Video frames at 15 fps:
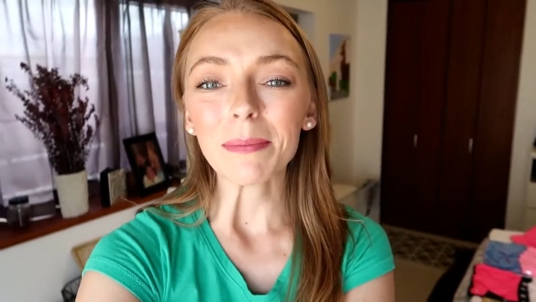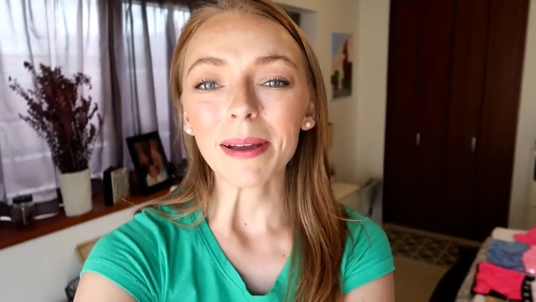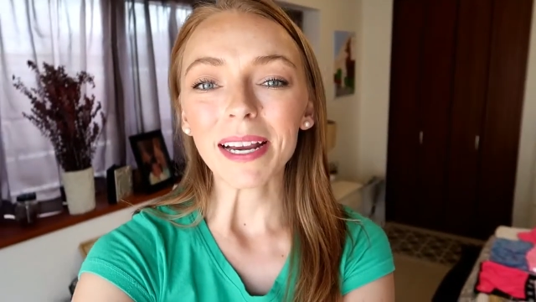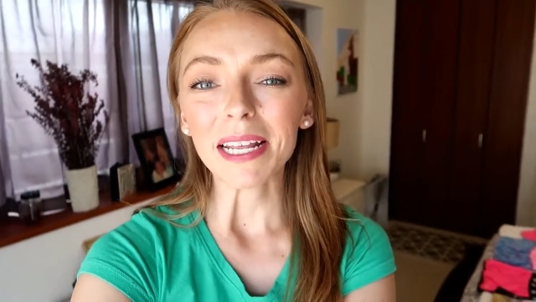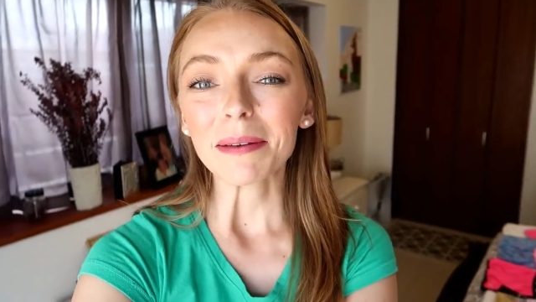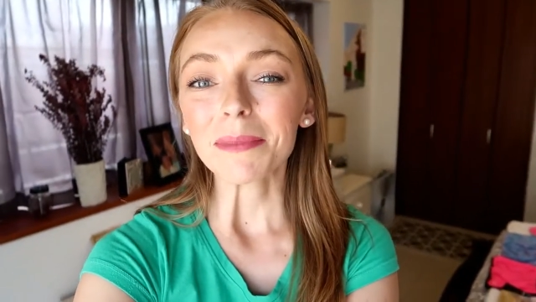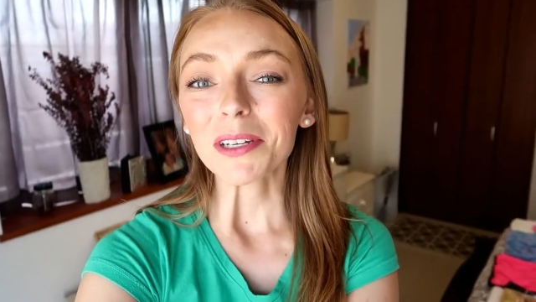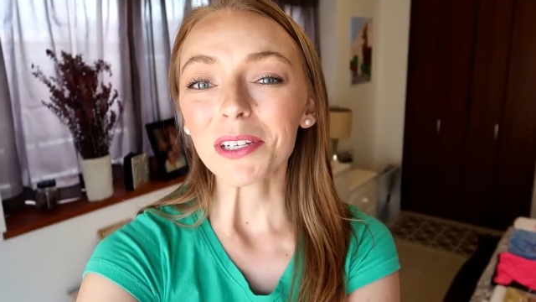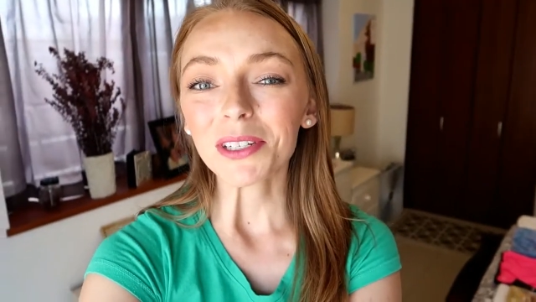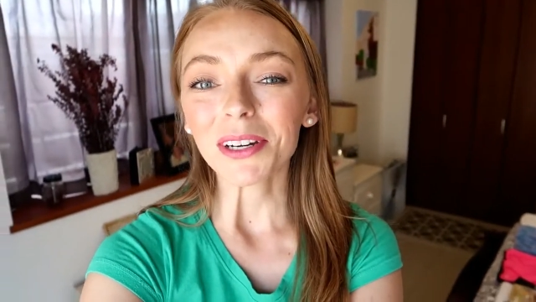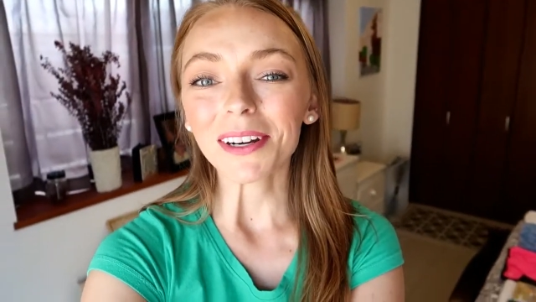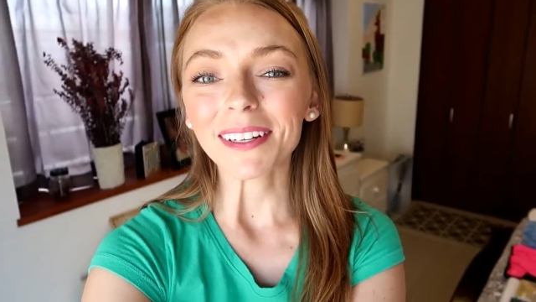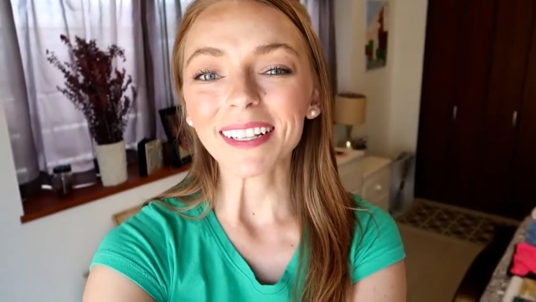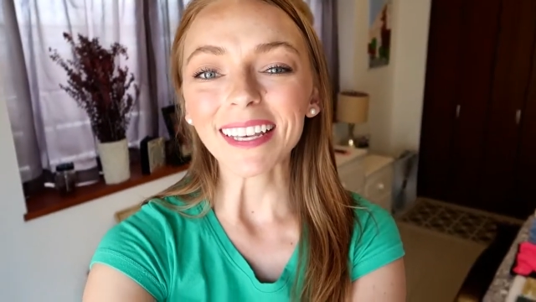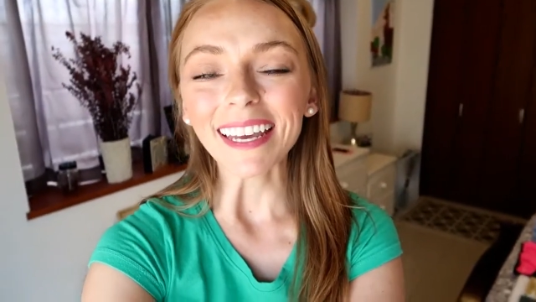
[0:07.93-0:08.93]
my name is
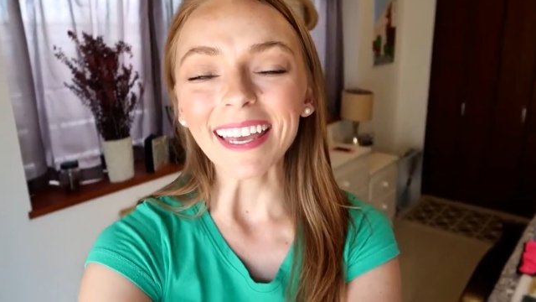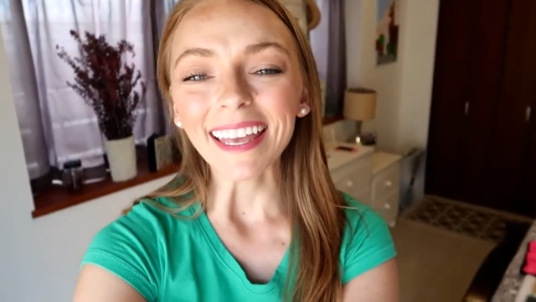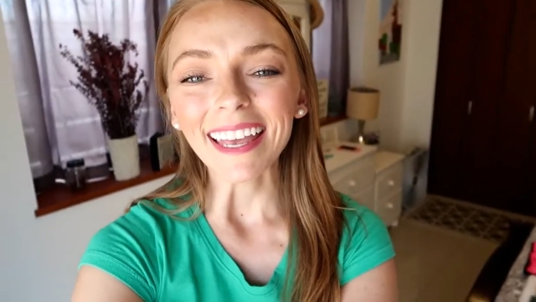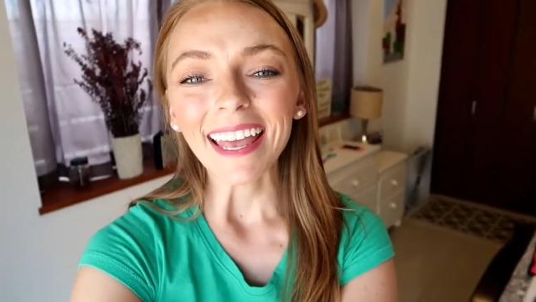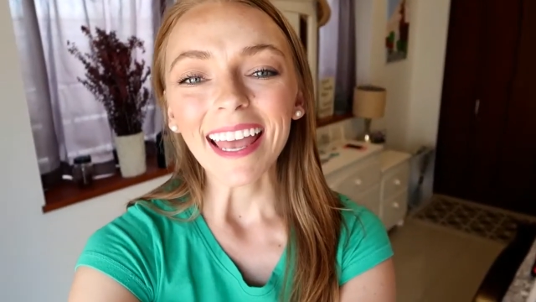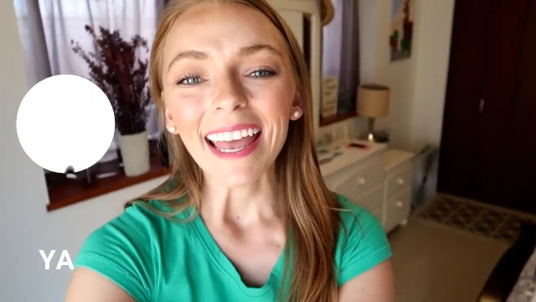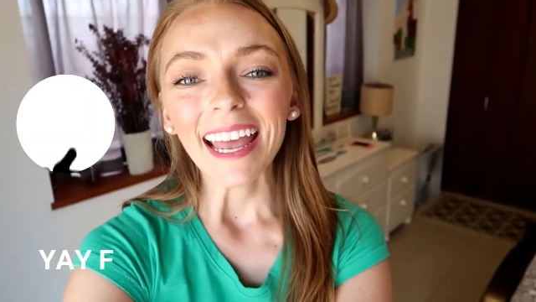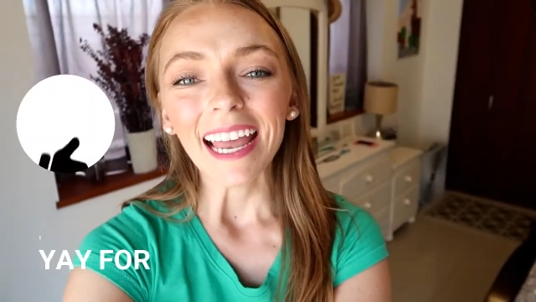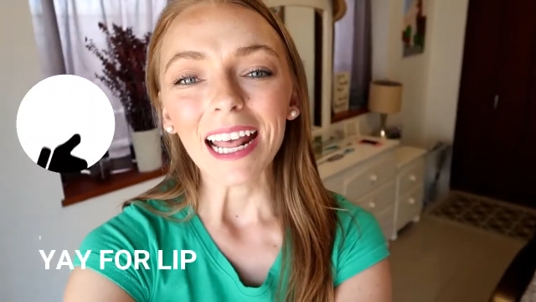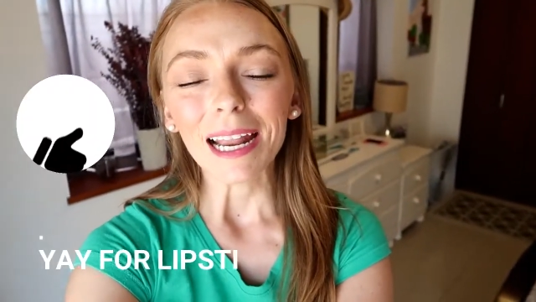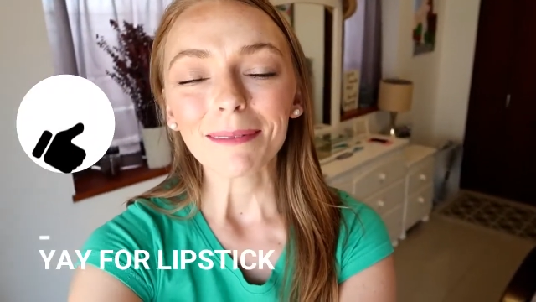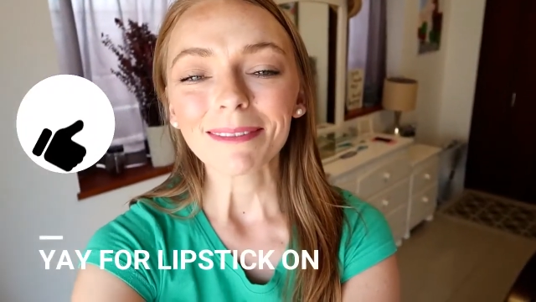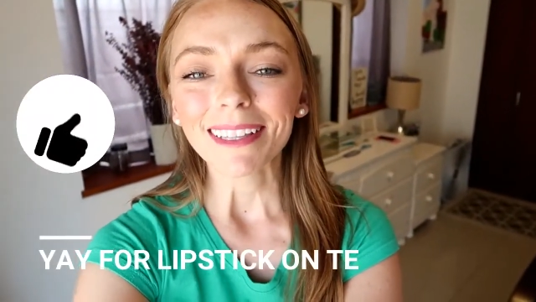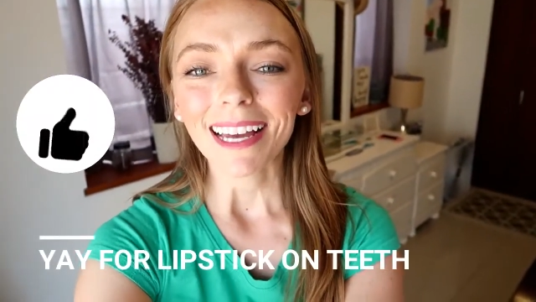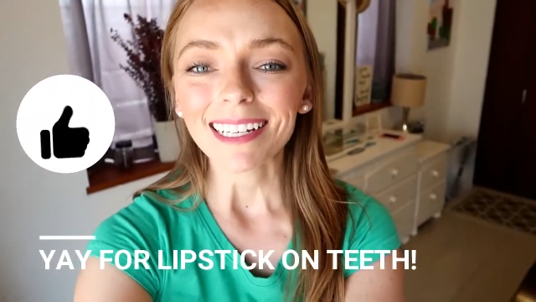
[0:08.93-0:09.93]
Charlotte and
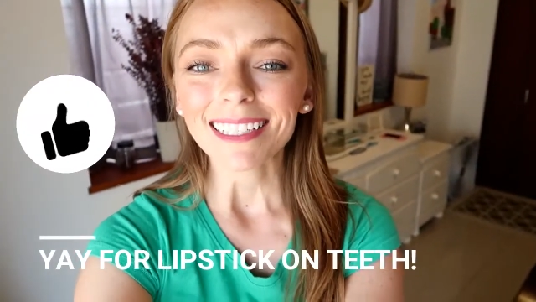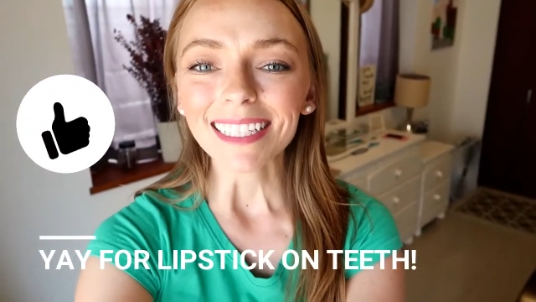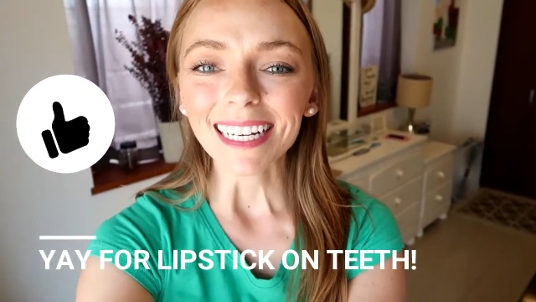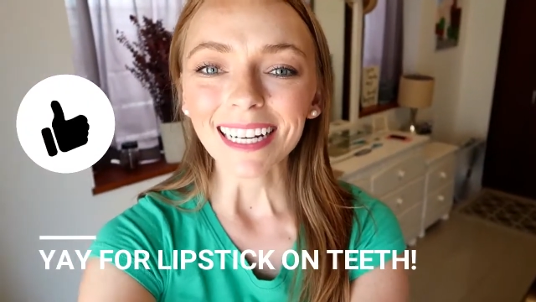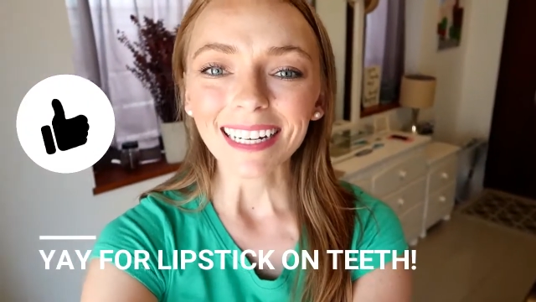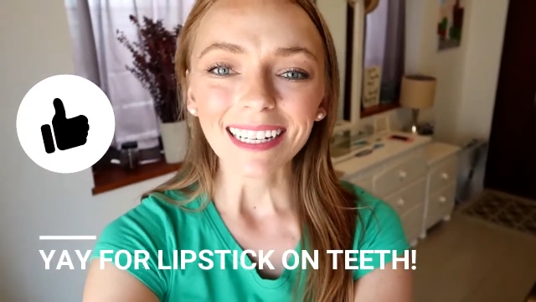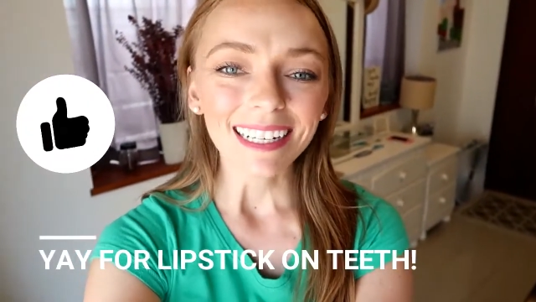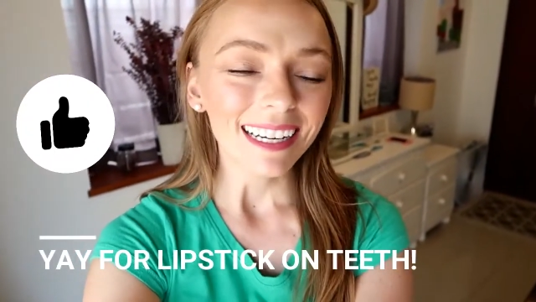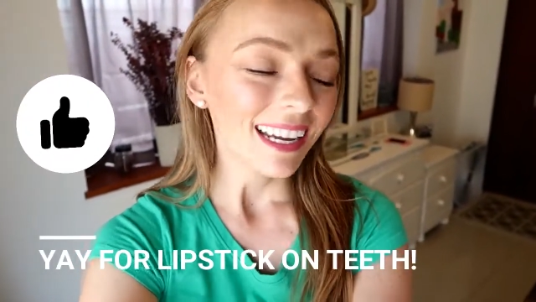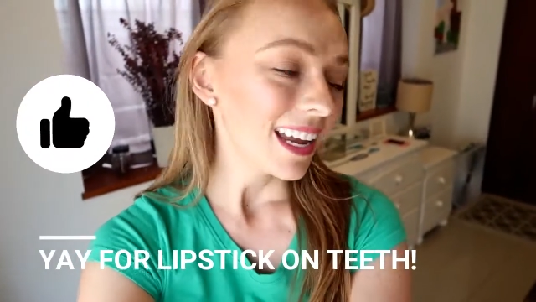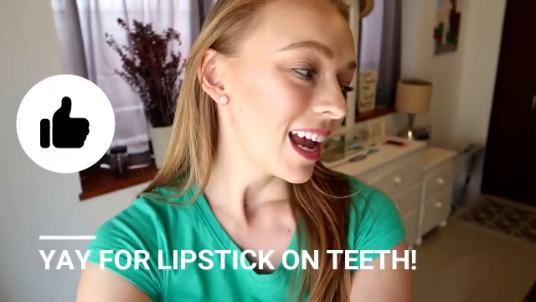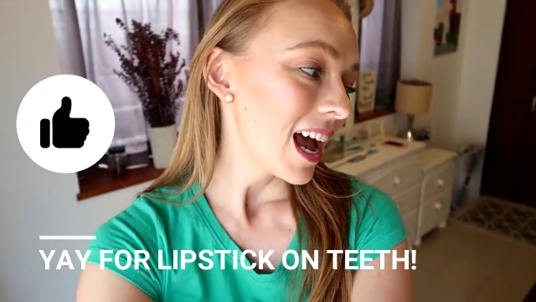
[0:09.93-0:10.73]
I'm glad you're here.